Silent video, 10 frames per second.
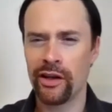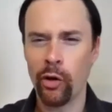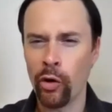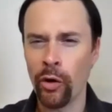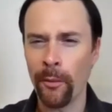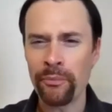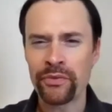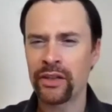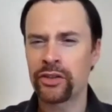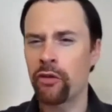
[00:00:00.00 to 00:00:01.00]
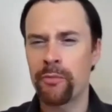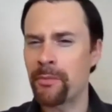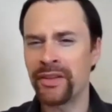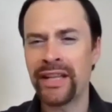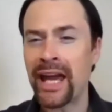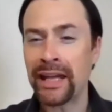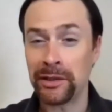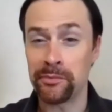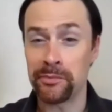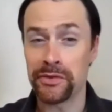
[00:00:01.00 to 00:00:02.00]
or don't remember
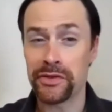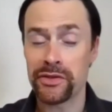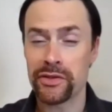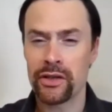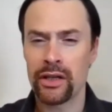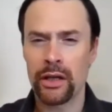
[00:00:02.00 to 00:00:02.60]
names,